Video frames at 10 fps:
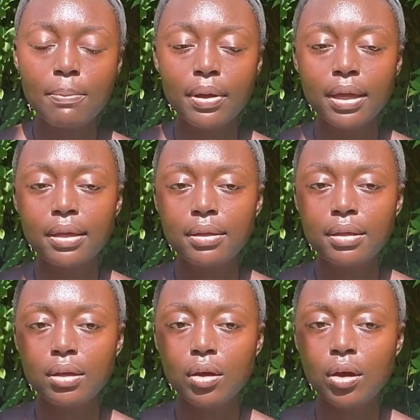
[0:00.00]
But
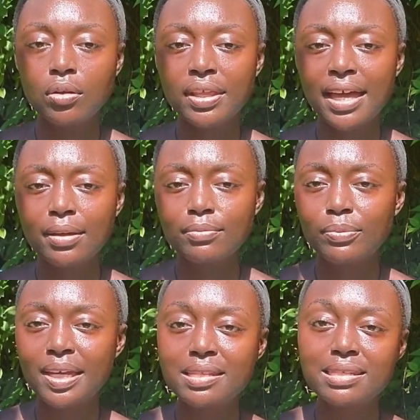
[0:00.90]
all that
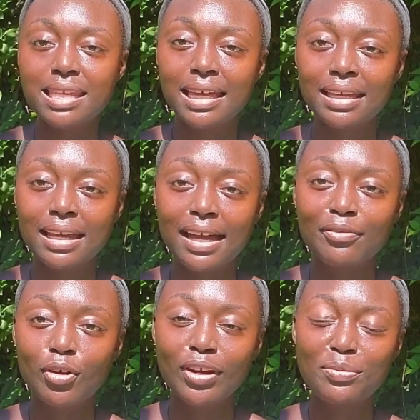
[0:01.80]
being said,
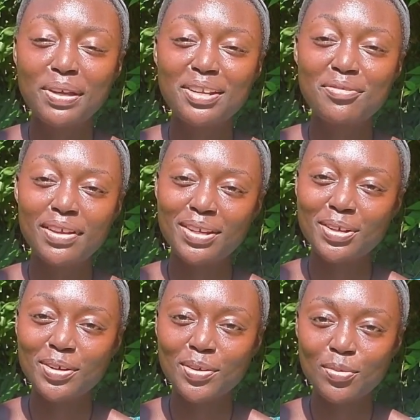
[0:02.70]
I've already made a
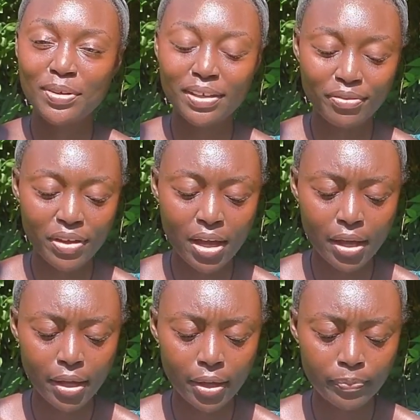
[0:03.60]
video with
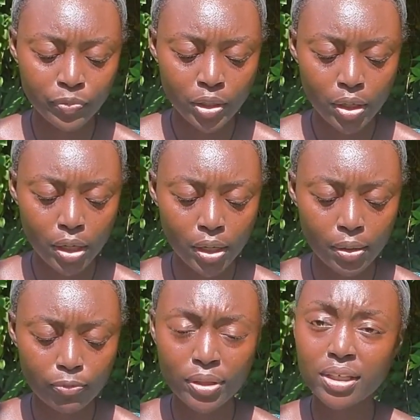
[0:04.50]
uh,
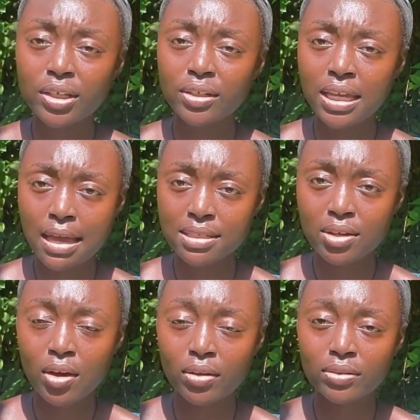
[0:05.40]
a really good guest
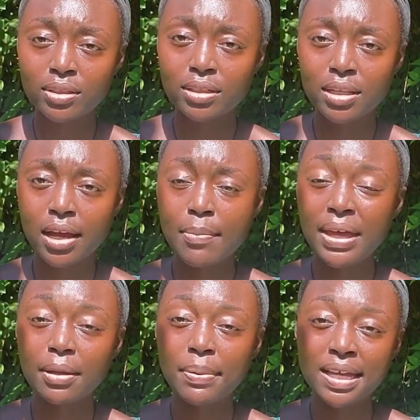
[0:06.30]
called the
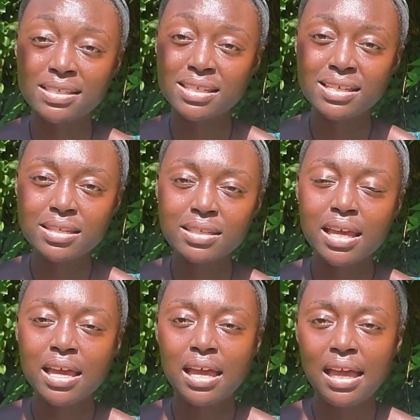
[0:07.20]
Kemetic Pisces.
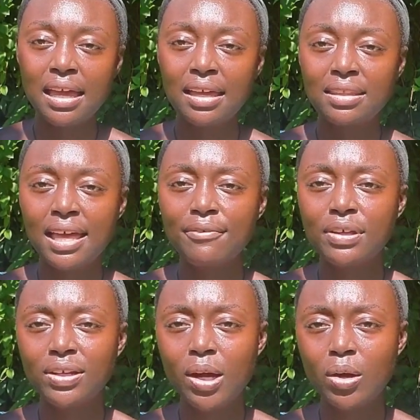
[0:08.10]
And that
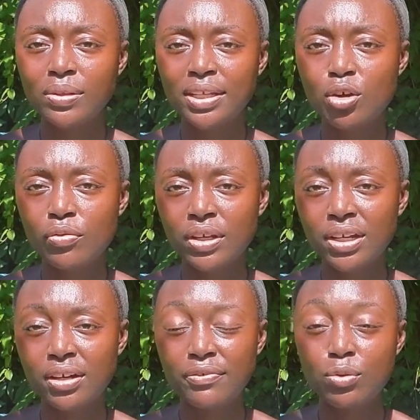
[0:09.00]
video I'll link over
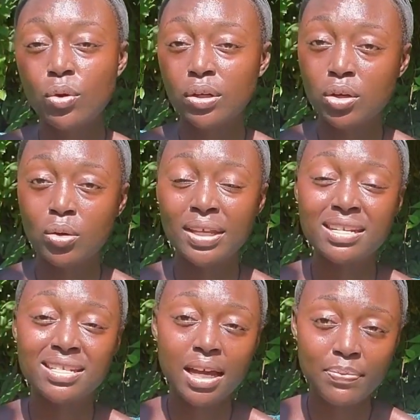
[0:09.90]
here if you want to go
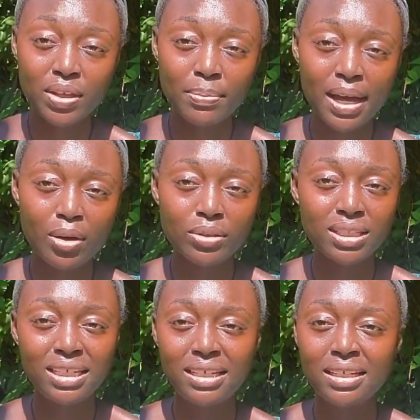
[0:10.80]
in depth about
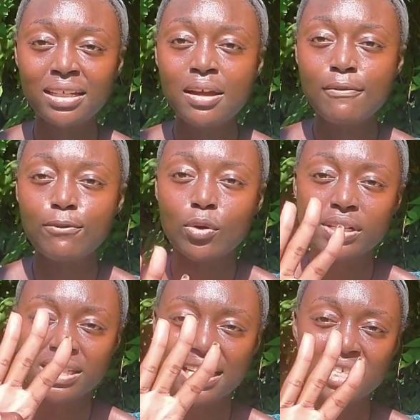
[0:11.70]
the four
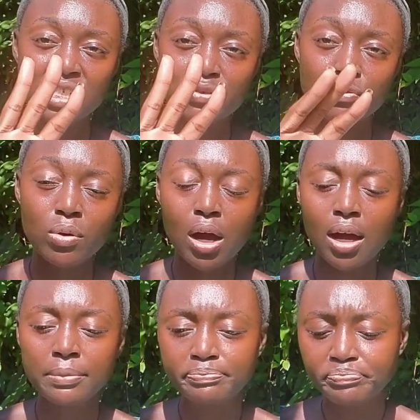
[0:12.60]
stages of Ra.